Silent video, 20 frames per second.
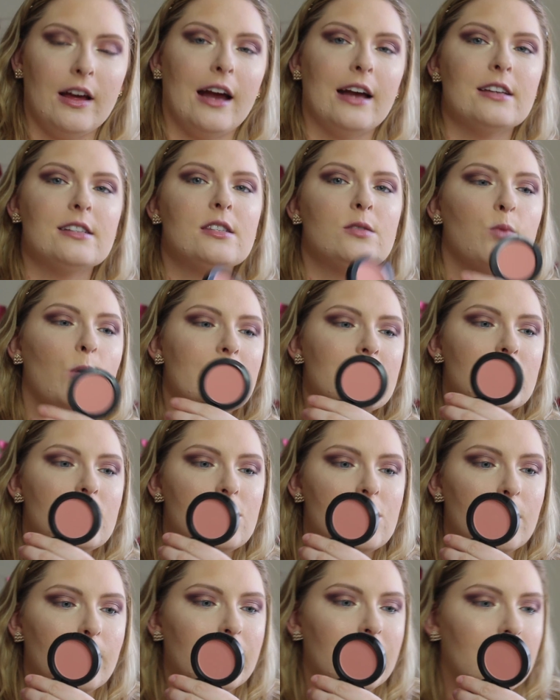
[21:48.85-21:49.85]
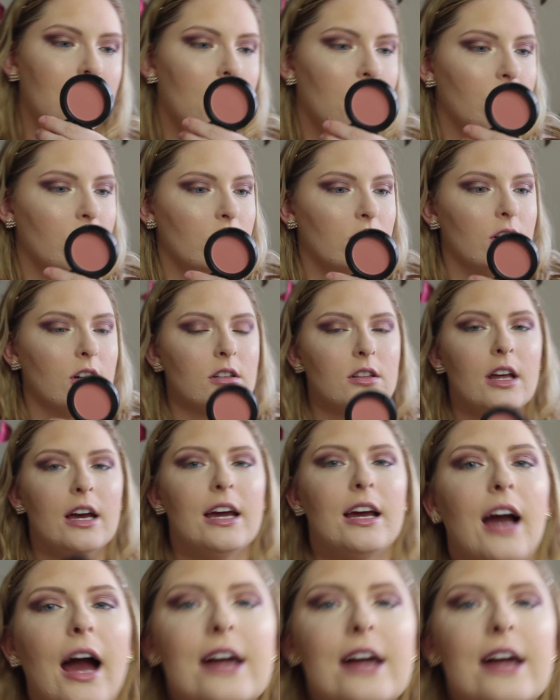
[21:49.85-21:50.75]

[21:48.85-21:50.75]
I just wasn't sure what the color looked like.